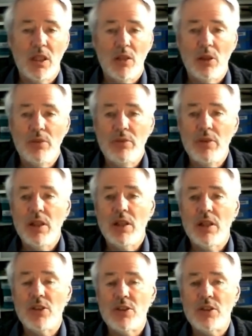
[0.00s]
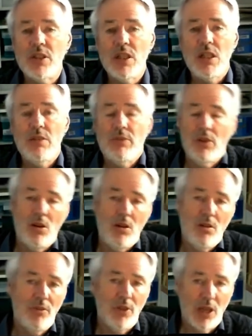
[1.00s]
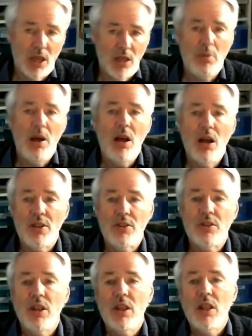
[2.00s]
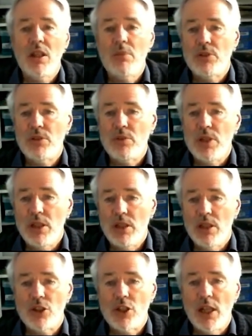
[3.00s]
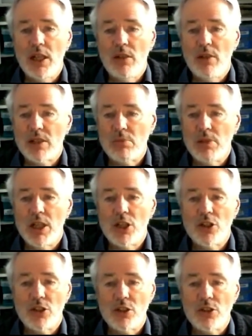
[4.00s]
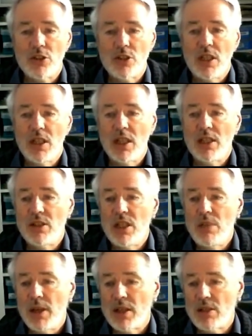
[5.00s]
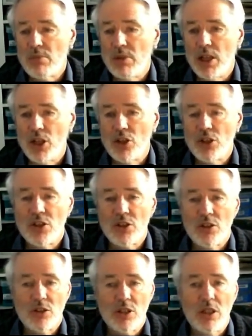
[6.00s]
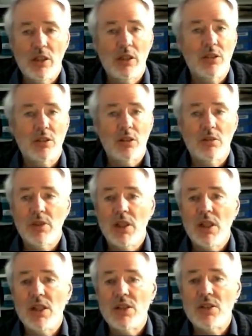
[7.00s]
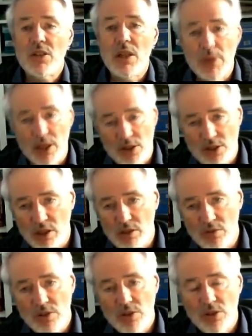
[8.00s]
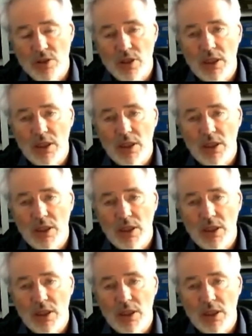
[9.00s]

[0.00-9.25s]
Well, if we conceive of a path between shallow explanations and deep explanations as a series of stepping stones,